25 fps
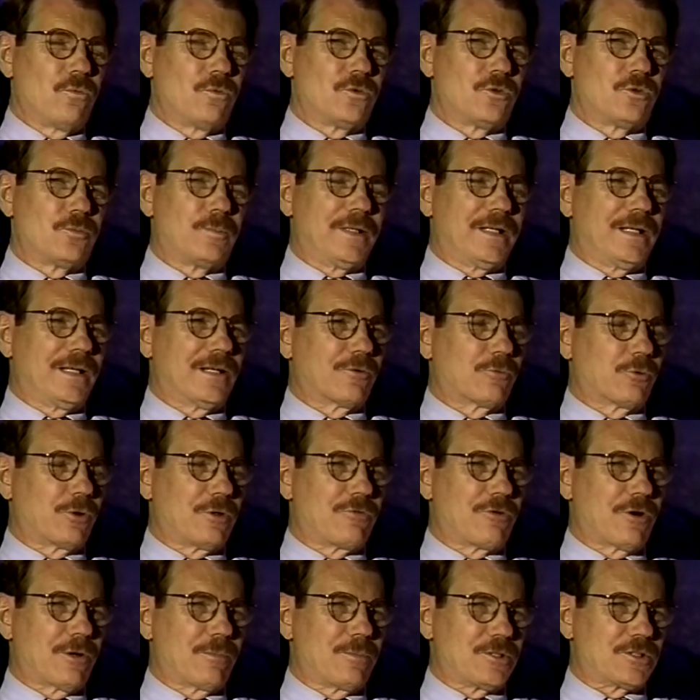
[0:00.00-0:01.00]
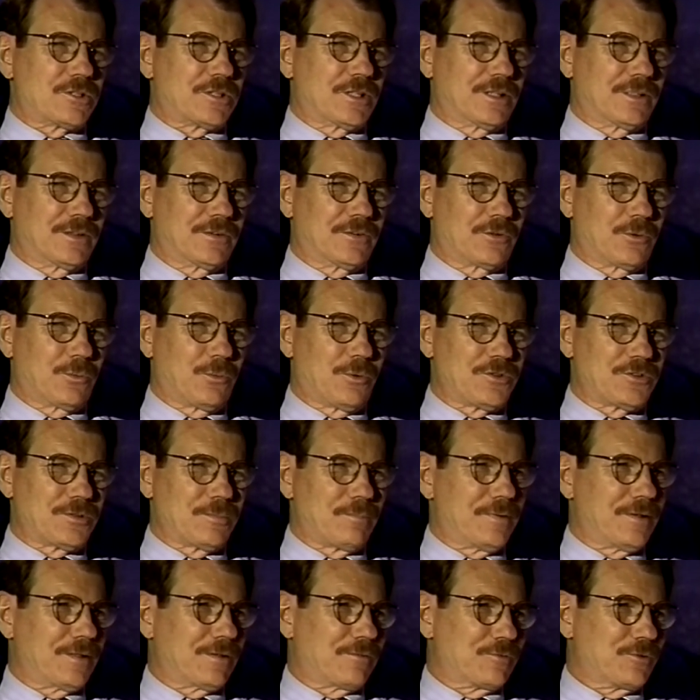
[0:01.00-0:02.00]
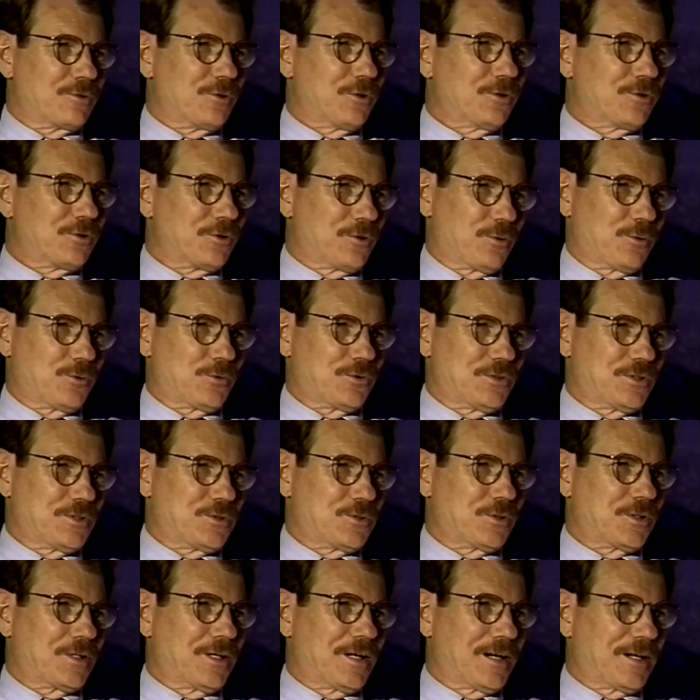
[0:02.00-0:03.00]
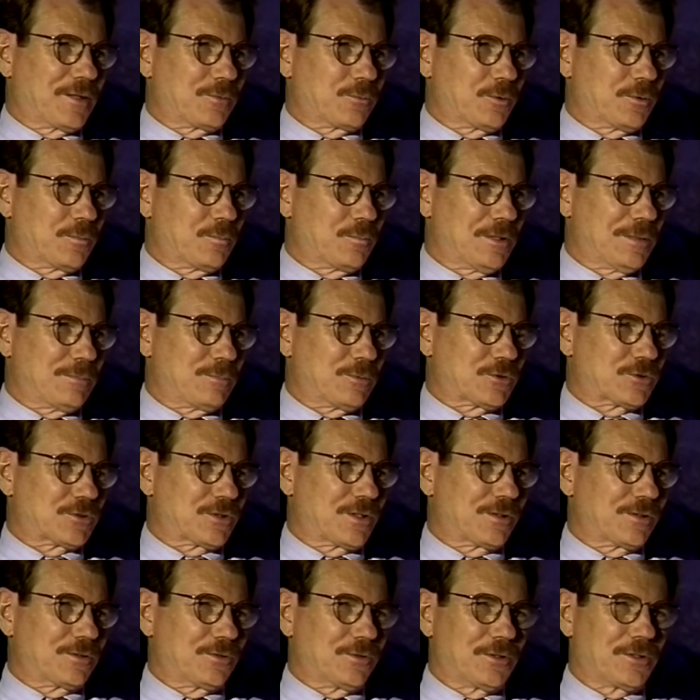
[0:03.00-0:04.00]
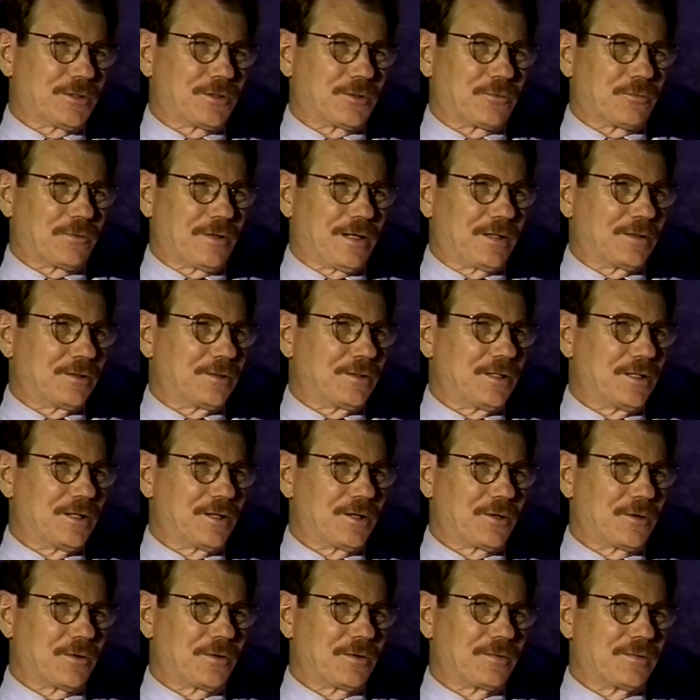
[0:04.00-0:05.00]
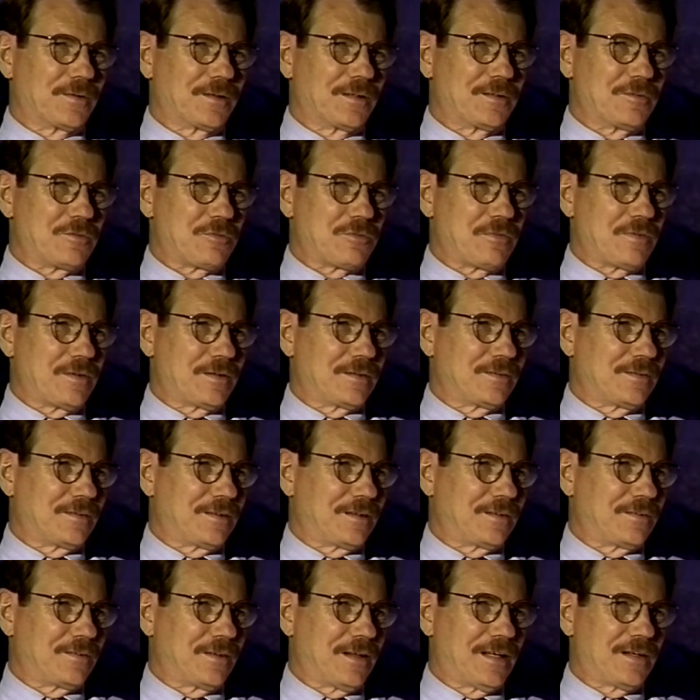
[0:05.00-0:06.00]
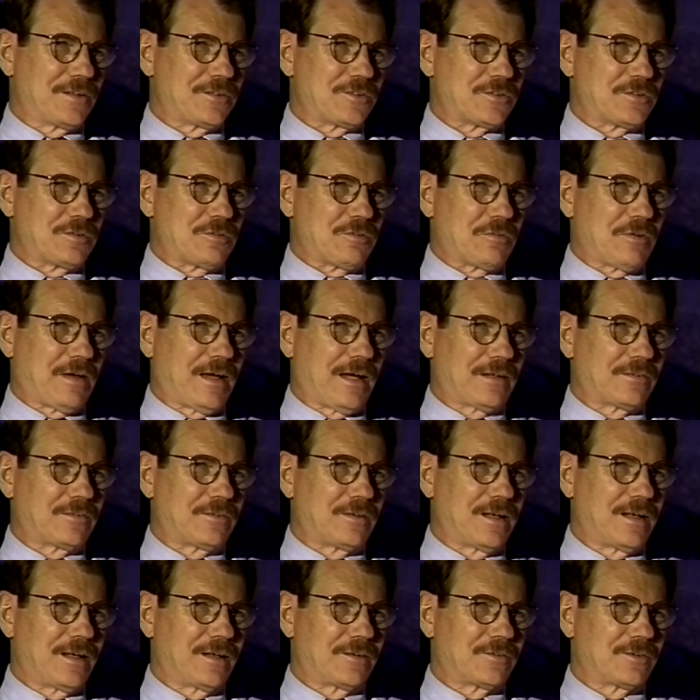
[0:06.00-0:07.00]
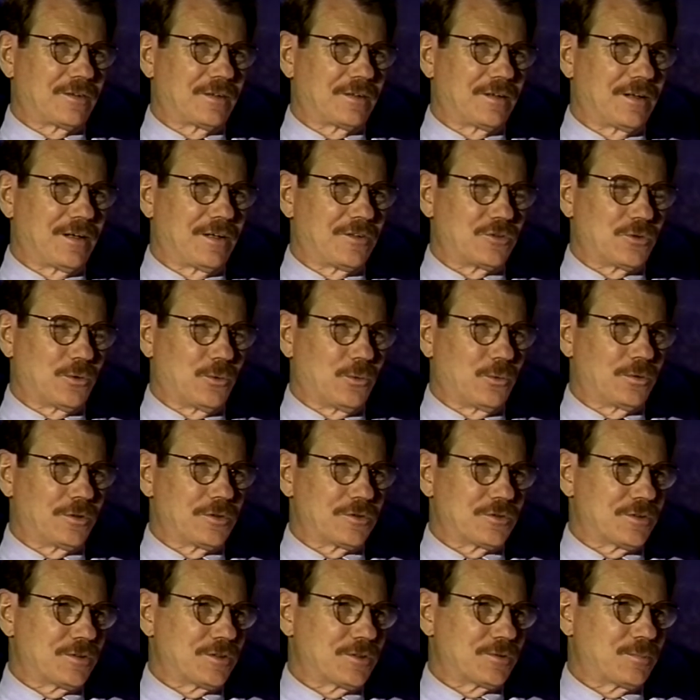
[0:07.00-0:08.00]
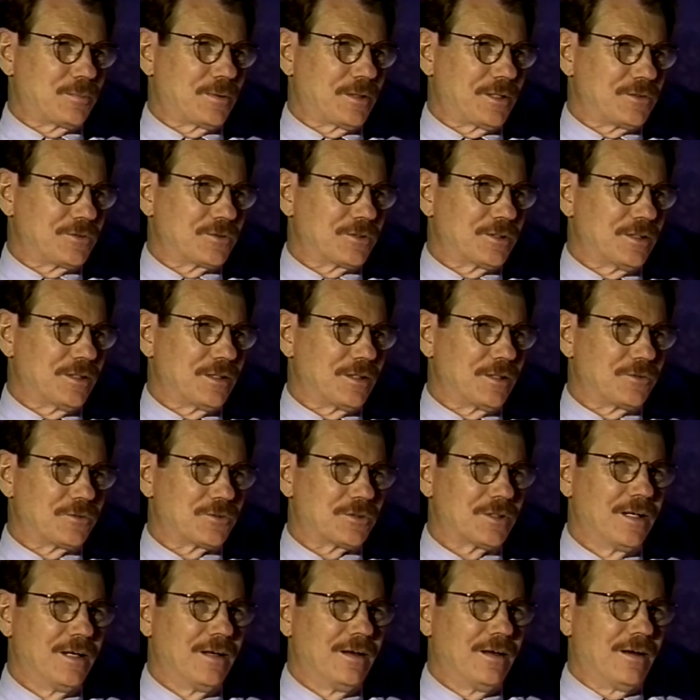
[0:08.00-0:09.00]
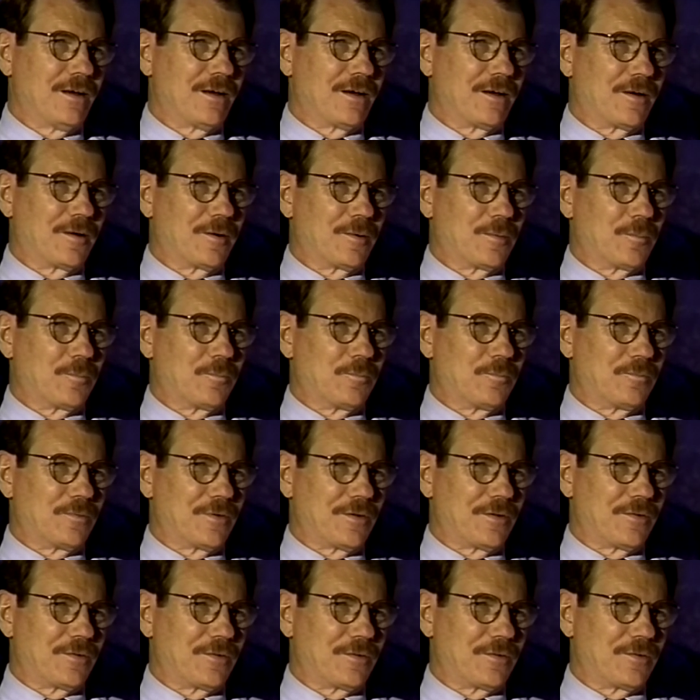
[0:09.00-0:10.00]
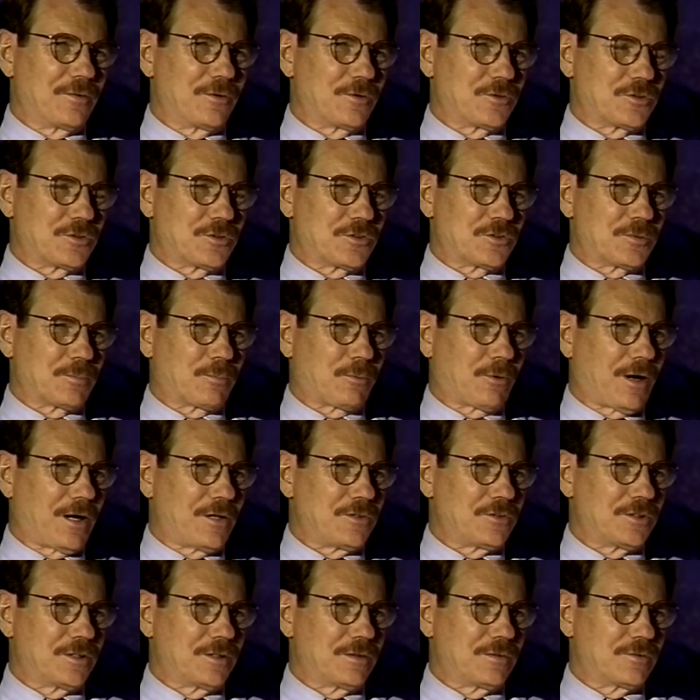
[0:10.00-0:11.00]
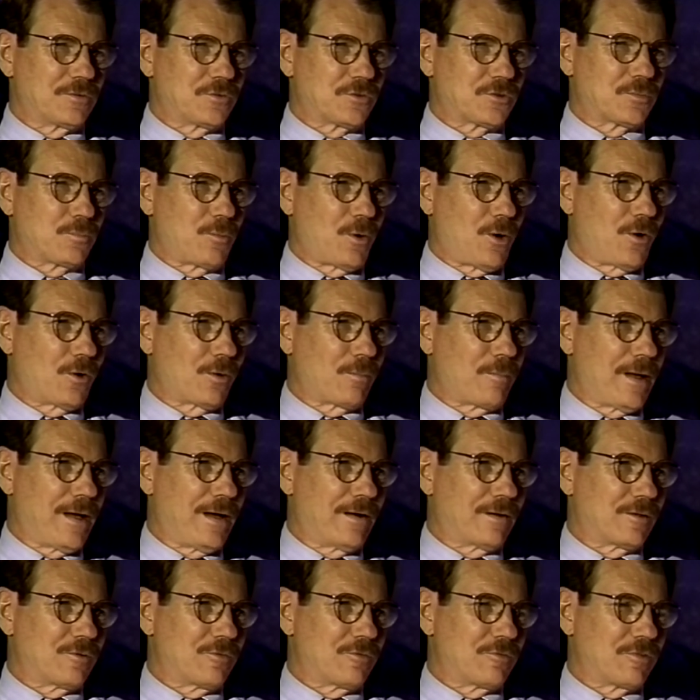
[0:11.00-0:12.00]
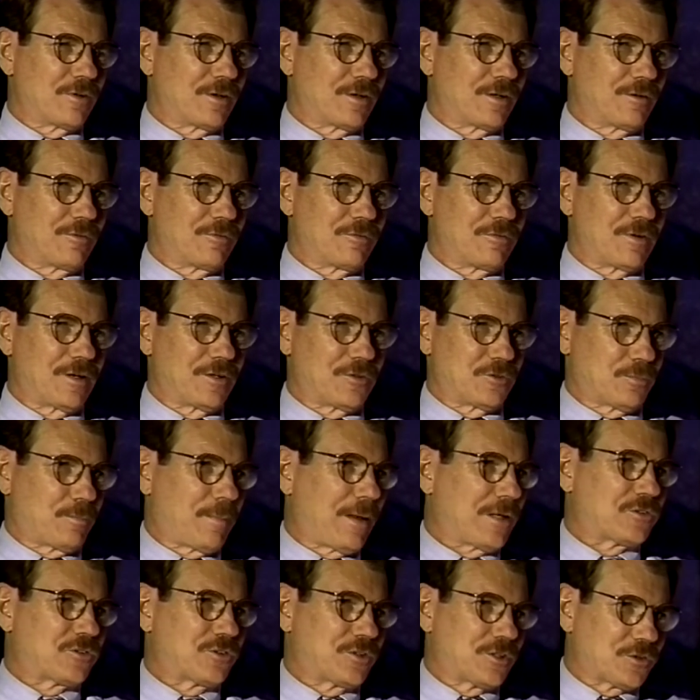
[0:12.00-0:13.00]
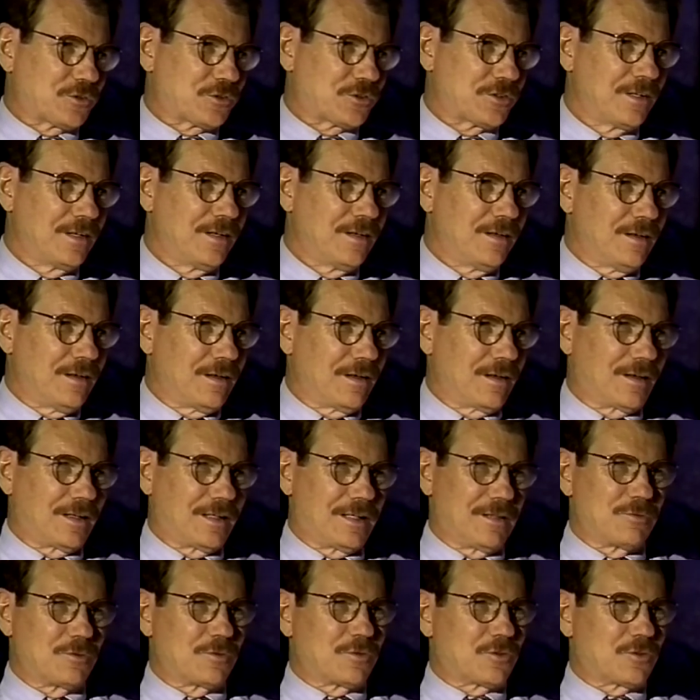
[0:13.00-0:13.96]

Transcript: Speaking of refurbishing, there was a bit of good news that you got when people started looking around in here, and that is the fact that as old as this place is, there's a surprising small amount of asbestos and even